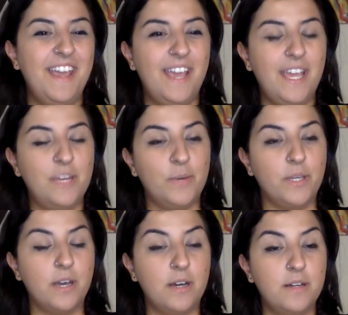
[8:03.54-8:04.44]
Anyway,
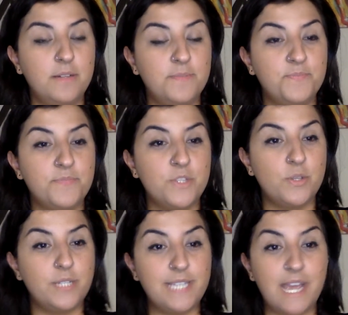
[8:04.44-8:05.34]
so
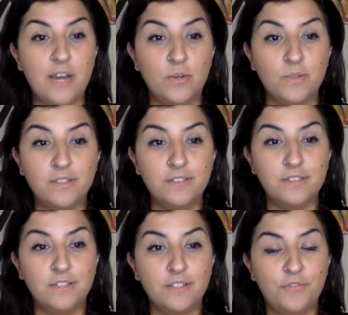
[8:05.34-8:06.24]
the down
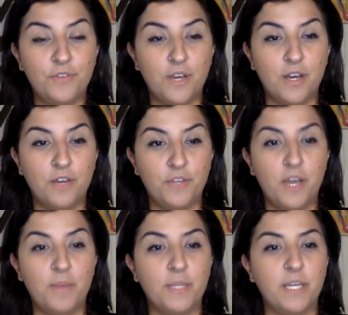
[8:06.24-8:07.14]

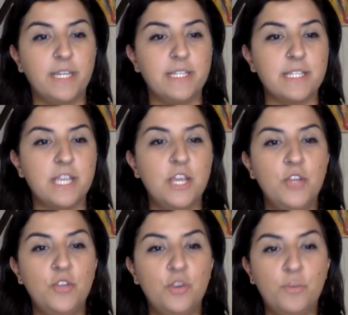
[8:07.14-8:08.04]
phenomena is
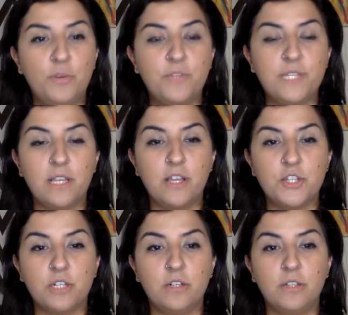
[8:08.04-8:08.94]
normal
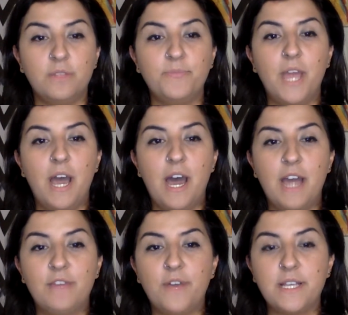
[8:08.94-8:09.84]
physiological high
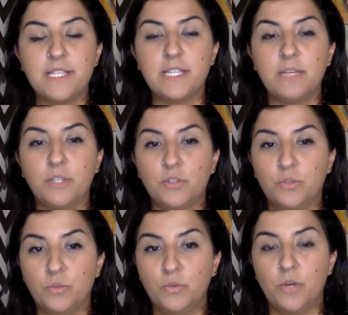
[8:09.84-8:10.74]
fasting blood
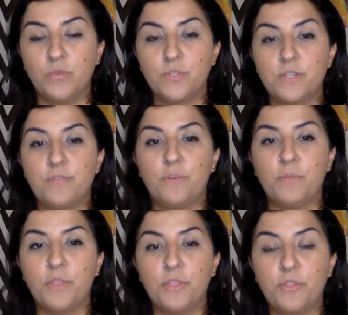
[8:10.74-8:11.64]
glucose from
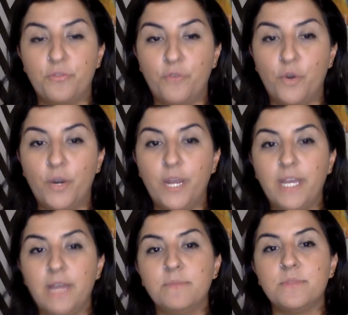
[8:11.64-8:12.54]
4
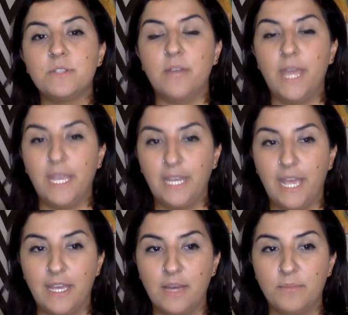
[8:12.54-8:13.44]
a.m. to 8
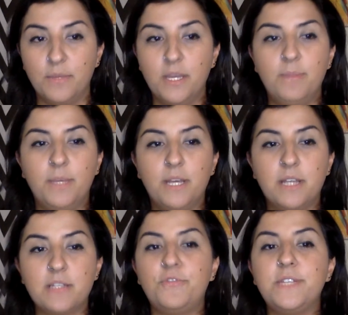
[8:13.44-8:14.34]
a.m. because
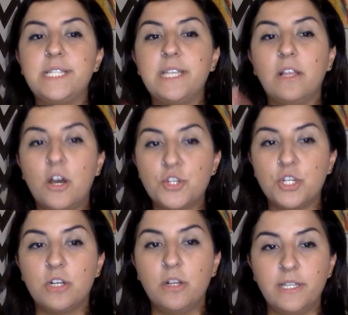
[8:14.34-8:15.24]
of
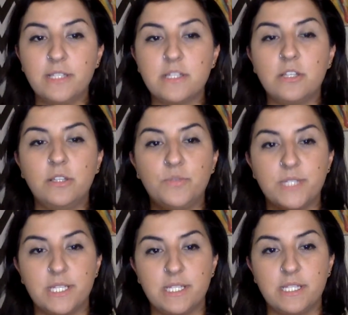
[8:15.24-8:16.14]
physiological insulin
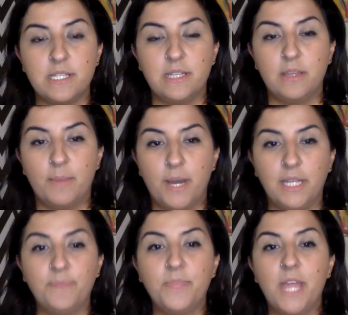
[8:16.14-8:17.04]
resistance in the
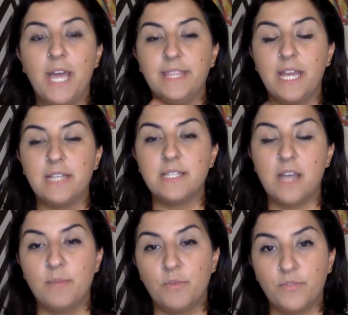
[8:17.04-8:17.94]
body at that
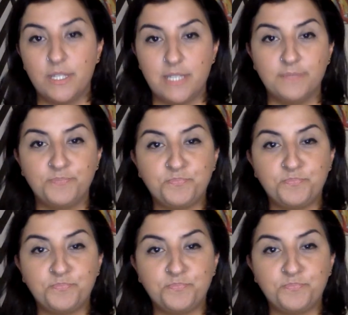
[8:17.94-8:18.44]
time of the day.